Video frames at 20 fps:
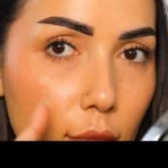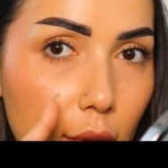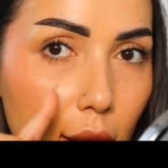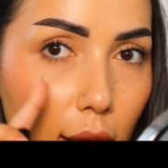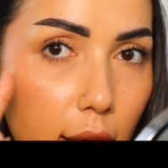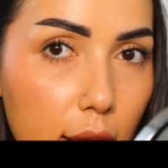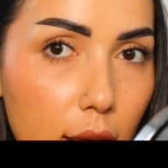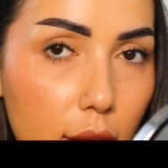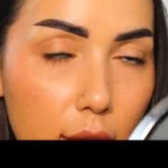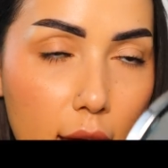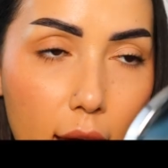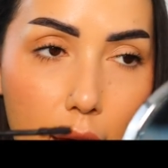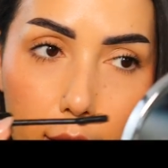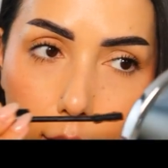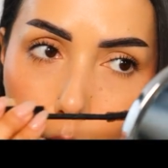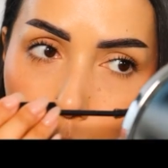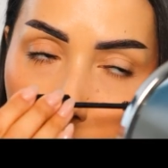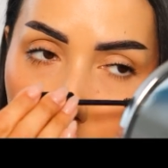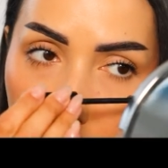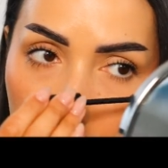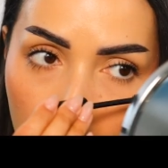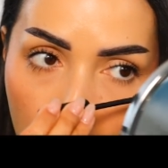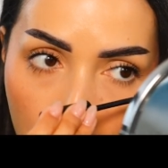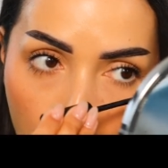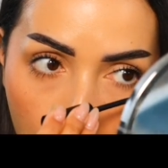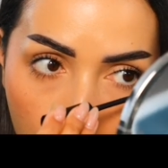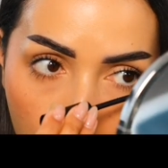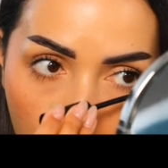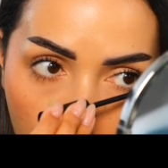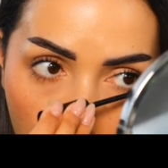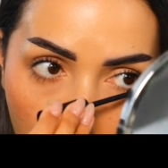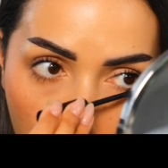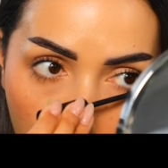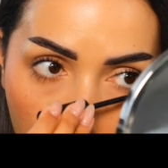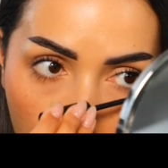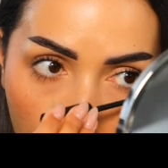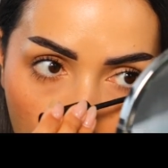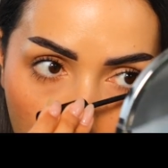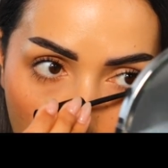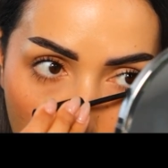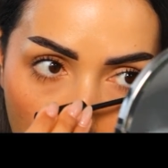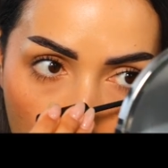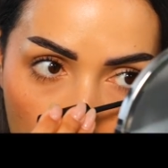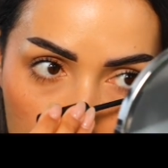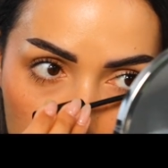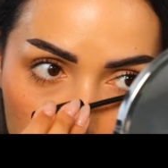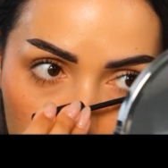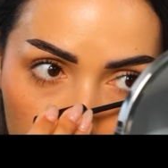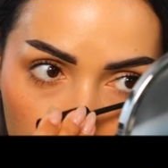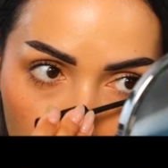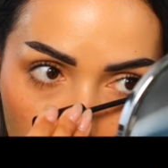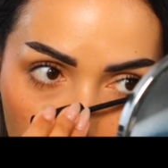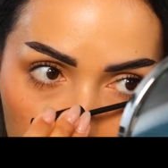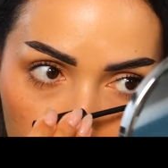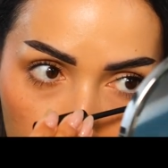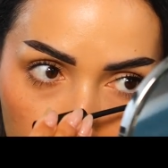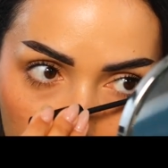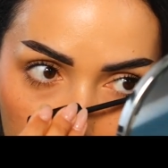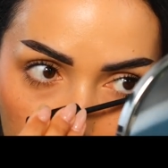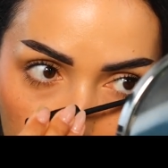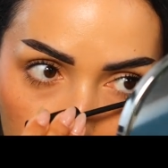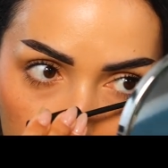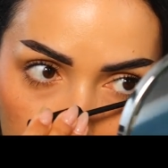like that. I just feel like, yeah, if